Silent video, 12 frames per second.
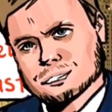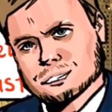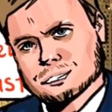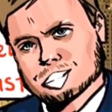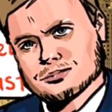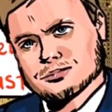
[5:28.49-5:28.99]

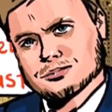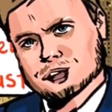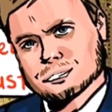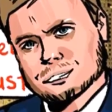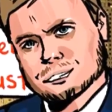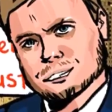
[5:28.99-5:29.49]
about the
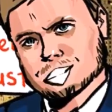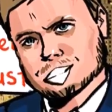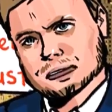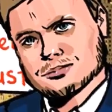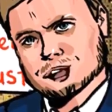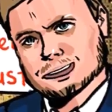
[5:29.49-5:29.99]
meeting
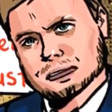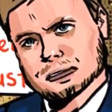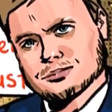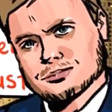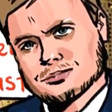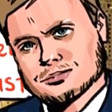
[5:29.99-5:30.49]
of uh,
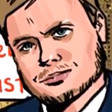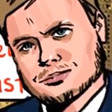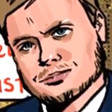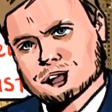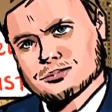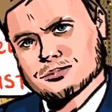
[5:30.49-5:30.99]

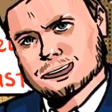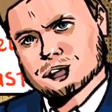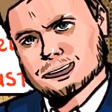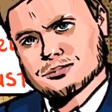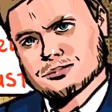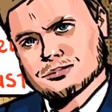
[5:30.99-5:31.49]

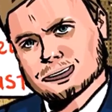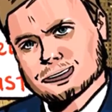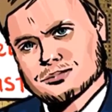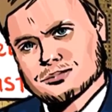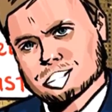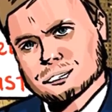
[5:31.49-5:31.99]
Greta and
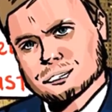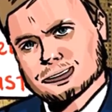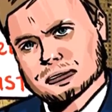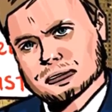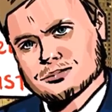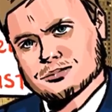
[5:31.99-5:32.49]
Trump in
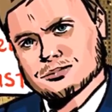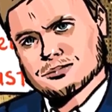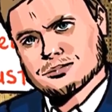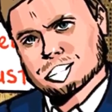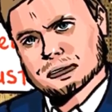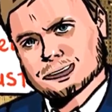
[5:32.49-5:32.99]
the
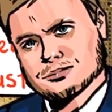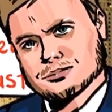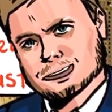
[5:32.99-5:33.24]
UN